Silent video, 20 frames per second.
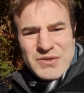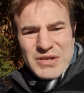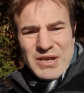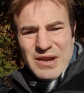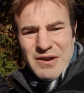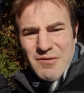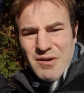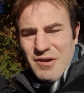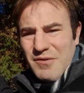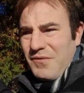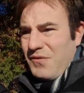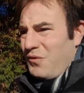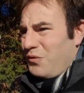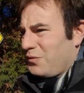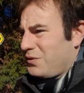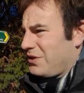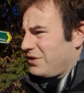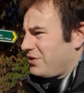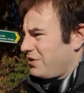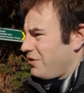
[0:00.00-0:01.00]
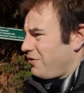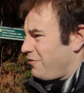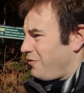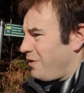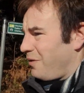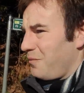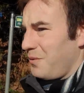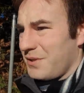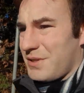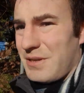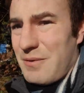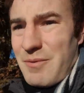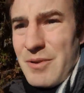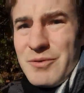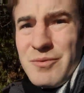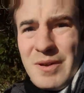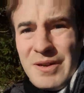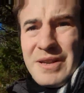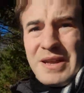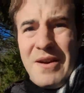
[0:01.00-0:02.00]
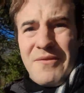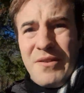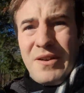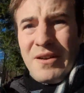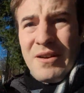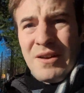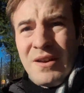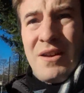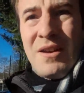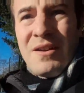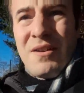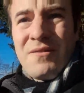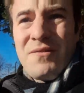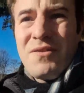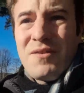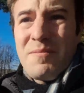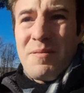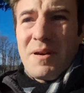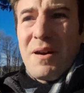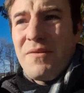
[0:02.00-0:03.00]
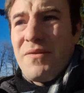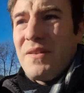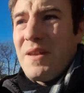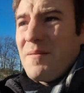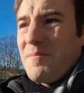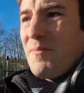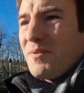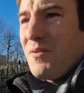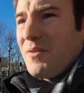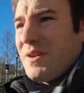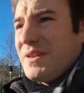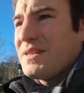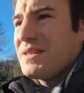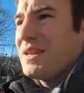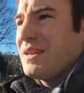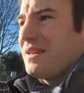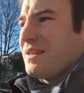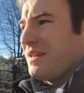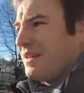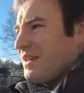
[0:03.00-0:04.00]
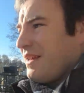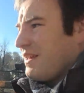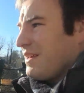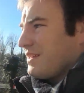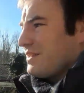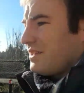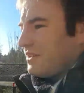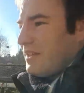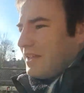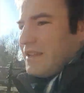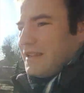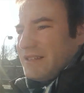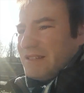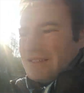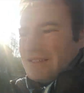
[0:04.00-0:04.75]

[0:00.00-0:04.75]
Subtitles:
042. I want to see which one the other footpath number is. So yeah, this